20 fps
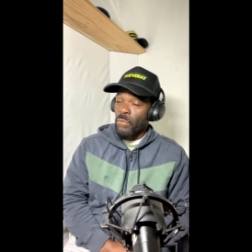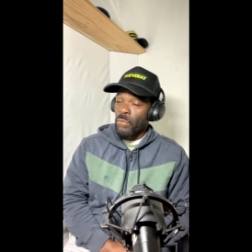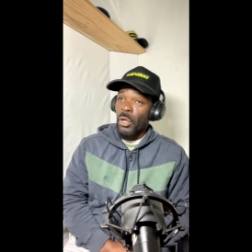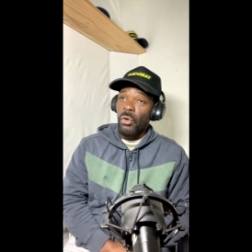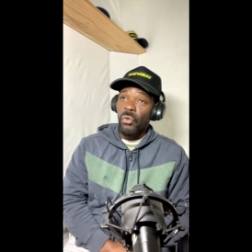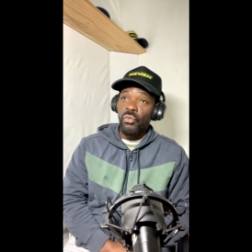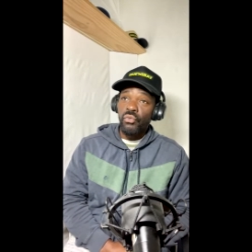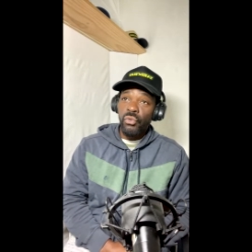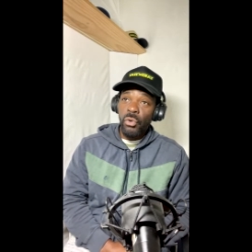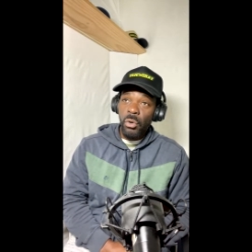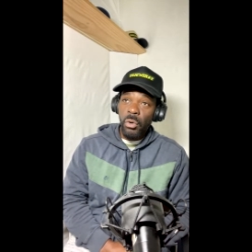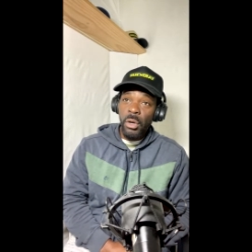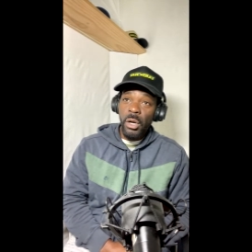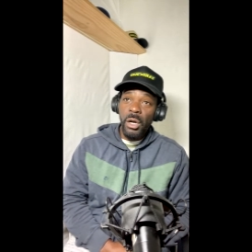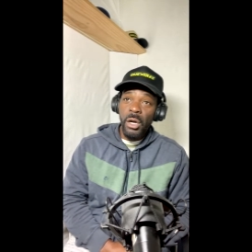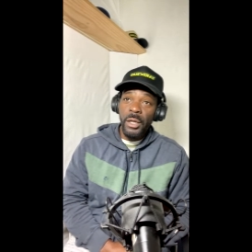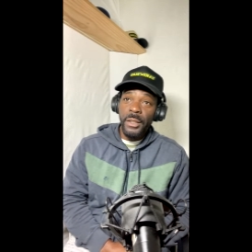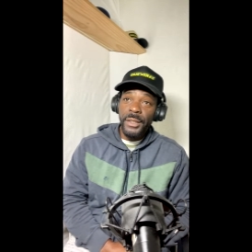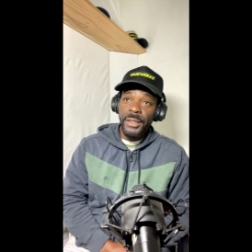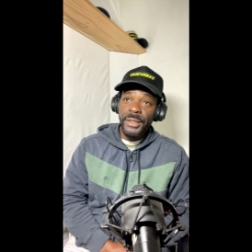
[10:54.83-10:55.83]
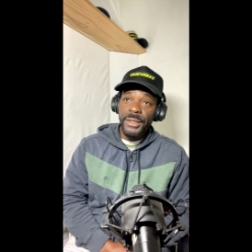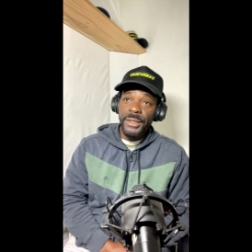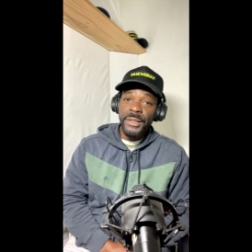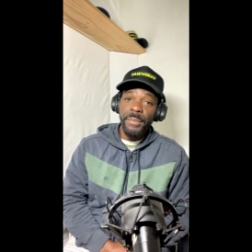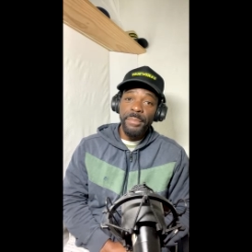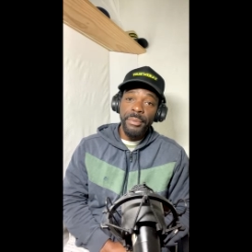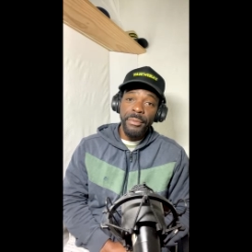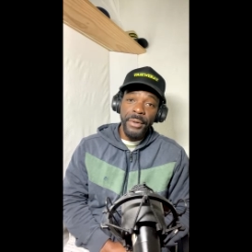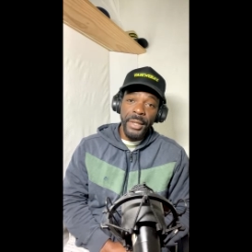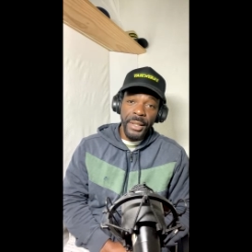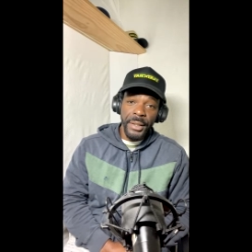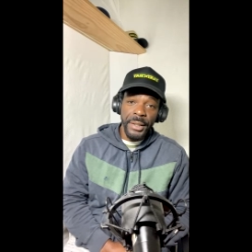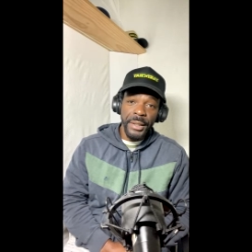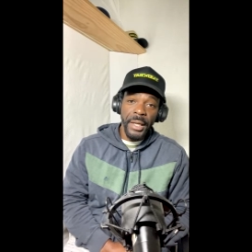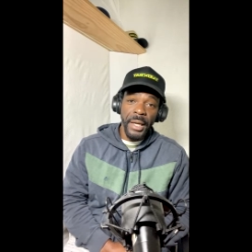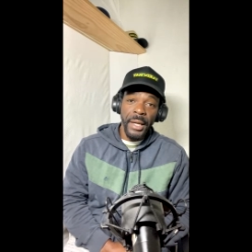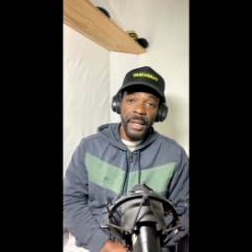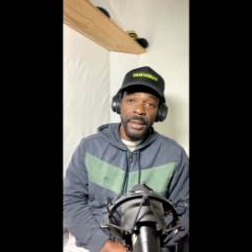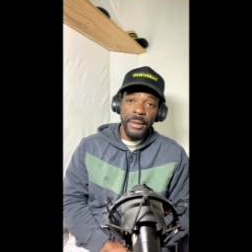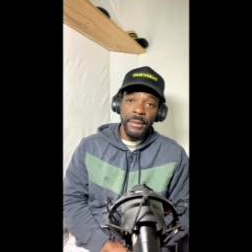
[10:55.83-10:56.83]
Rohan is the
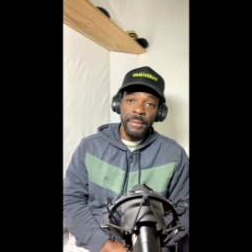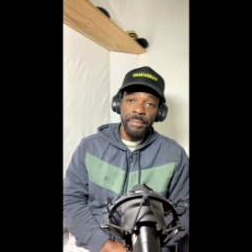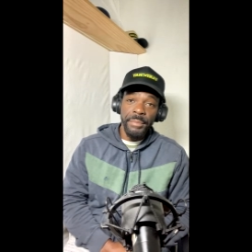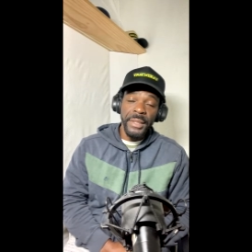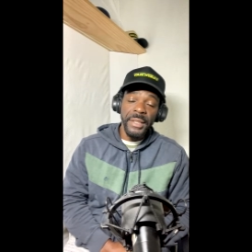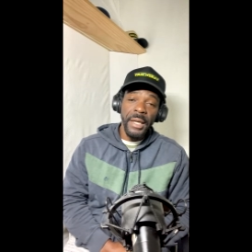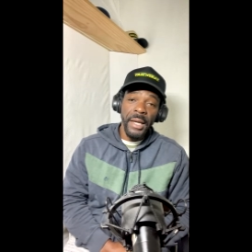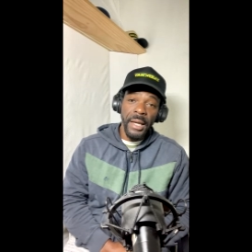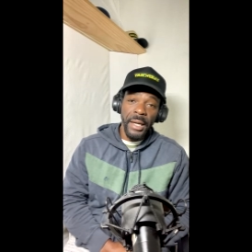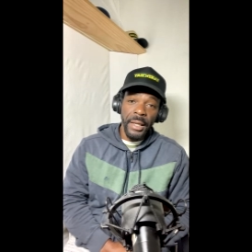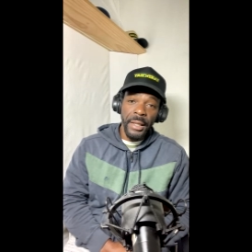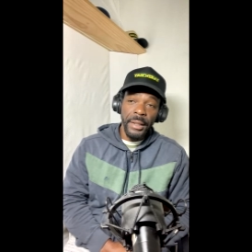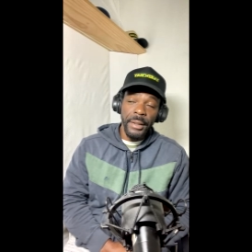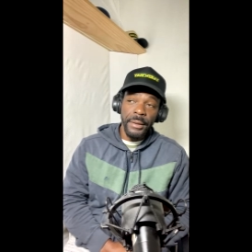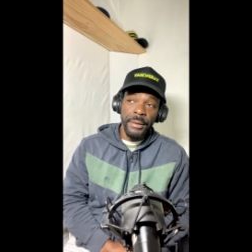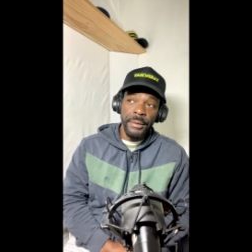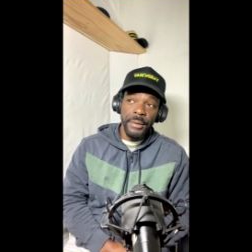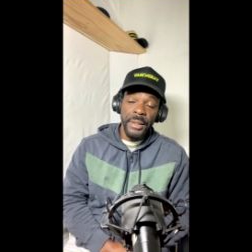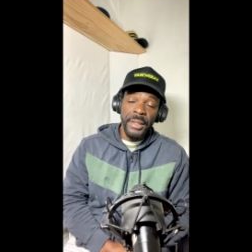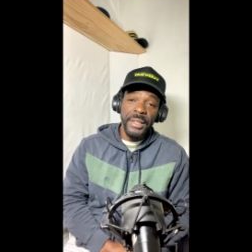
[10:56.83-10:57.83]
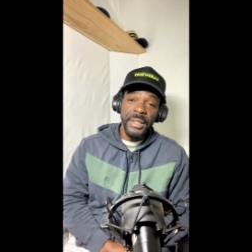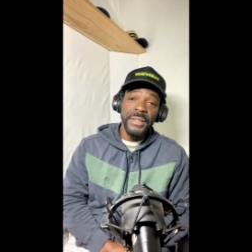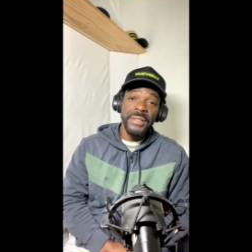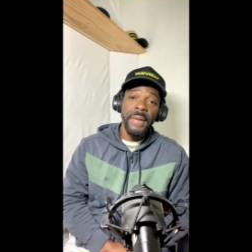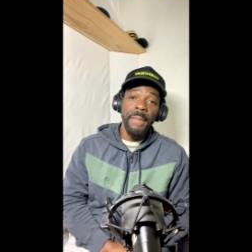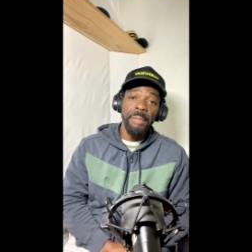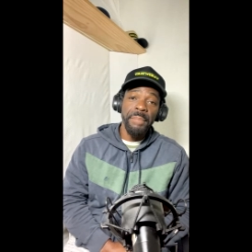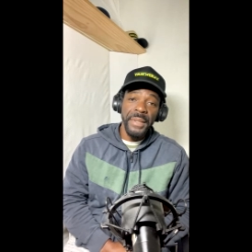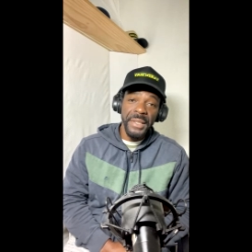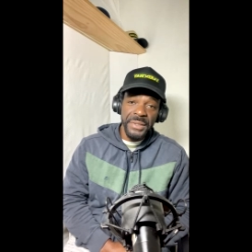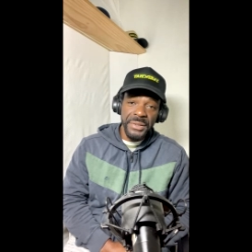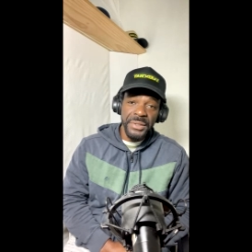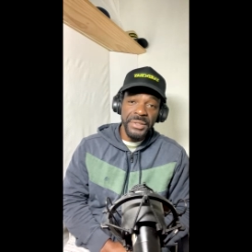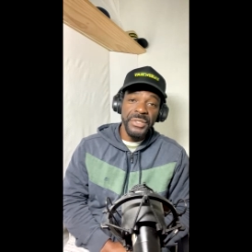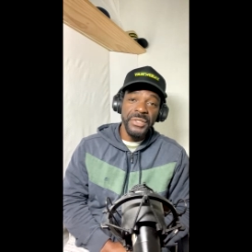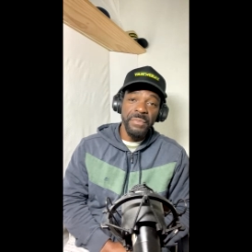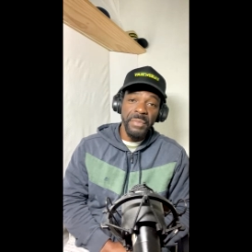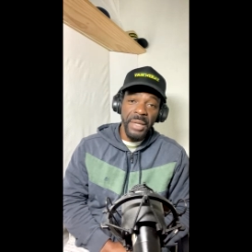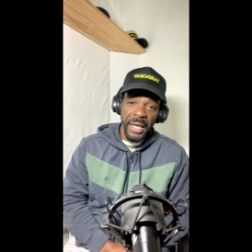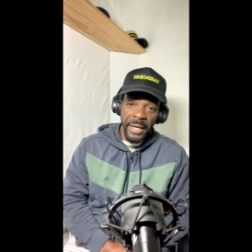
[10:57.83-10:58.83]
brainiac behind. He's the
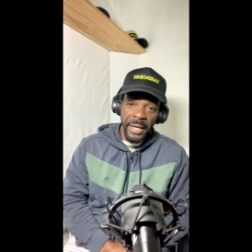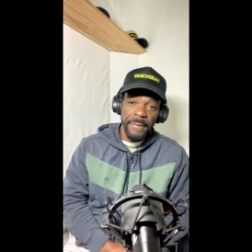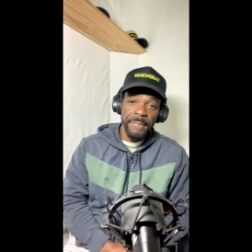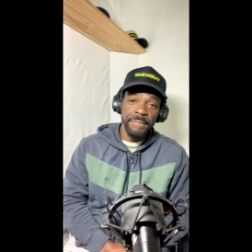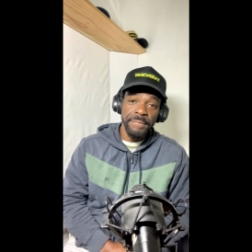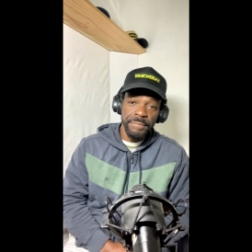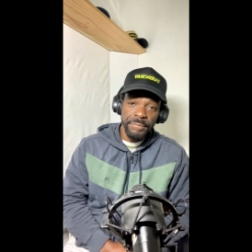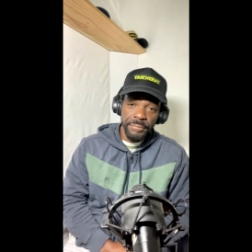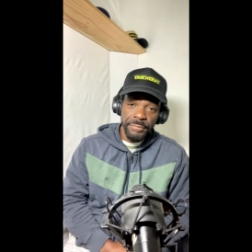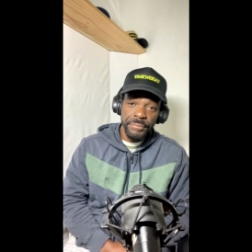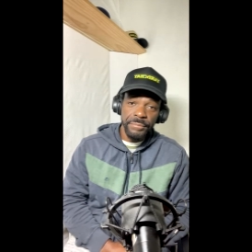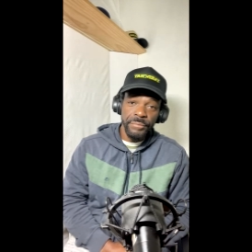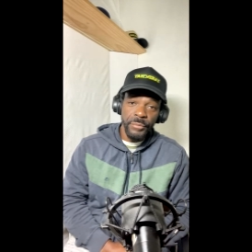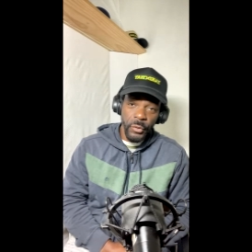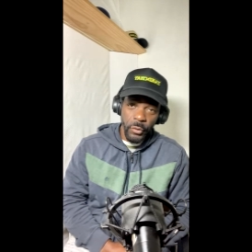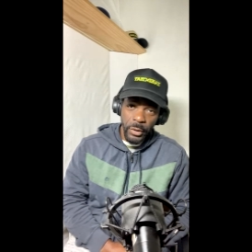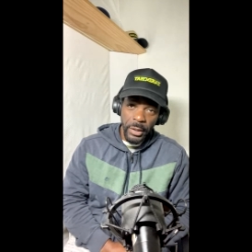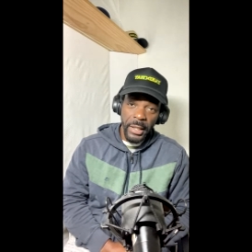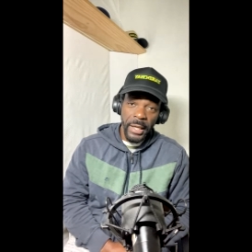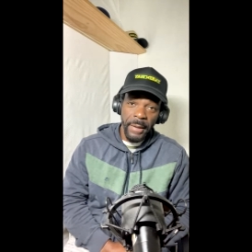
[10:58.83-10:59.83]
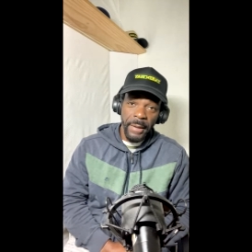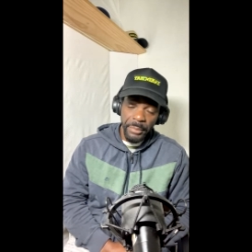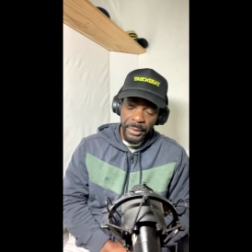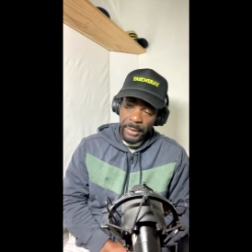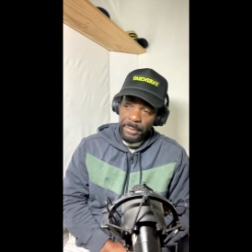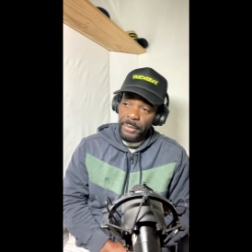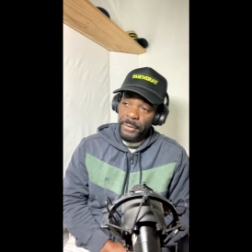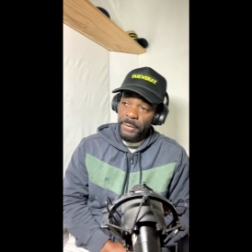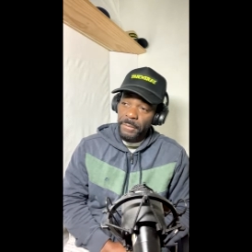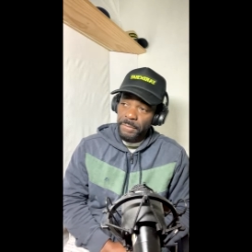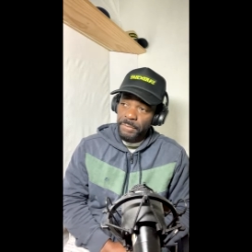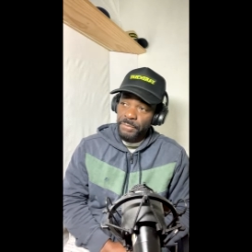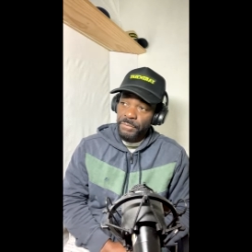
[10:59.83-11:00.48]
businessman. Okay, people?